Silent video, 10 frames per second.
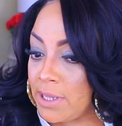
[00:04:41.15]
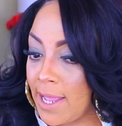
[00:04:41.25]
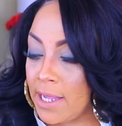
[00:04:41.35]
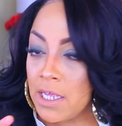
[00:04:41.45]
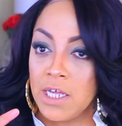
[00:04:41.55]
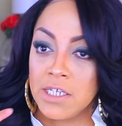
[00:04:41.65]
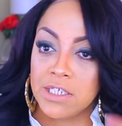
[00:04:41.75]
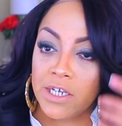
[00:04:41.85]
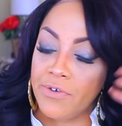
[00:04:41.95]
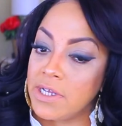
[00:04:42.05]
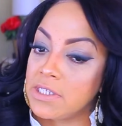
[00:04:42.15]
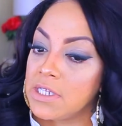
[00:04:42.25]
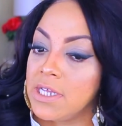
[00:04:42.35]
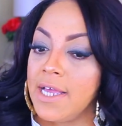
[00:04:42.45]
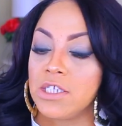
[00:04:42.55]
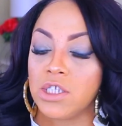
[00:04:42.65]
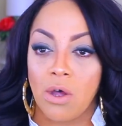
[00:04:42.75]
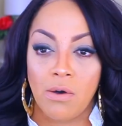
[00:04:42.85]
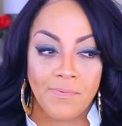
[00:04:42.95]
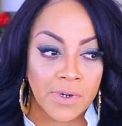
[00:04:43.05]
Like, seriously, it's
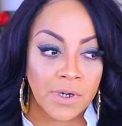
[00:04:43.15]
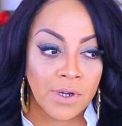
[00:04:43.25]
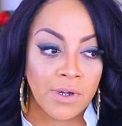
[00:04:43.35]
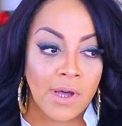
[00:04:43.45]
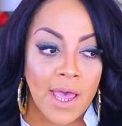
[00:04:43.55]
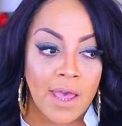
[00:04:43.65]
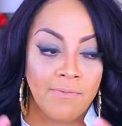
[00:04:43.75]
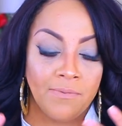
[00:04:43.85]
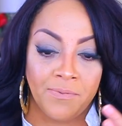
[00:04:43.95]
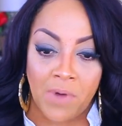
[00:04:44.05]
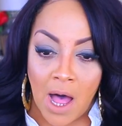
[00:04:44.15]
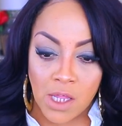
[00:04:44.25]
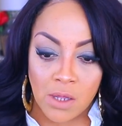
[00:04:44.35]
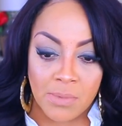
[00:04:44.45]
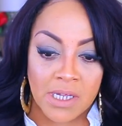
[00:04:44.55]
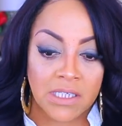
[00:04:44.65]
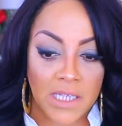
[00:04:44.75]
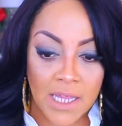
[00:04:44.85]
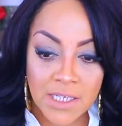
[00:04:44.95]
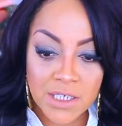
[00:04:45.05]
so full and
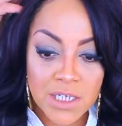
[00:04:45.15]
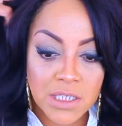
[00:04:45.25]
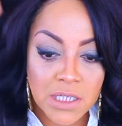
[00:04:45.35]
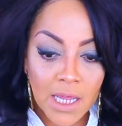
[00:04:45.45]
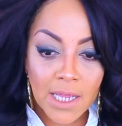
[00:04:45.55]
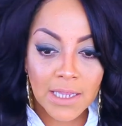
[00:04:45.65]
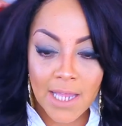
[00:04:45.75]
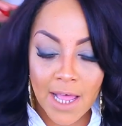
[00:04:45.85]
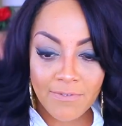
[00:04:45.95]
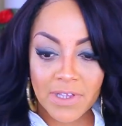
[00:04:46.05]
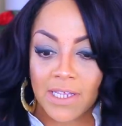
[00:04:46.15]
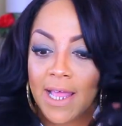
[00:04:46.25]
voluminous and just lovely.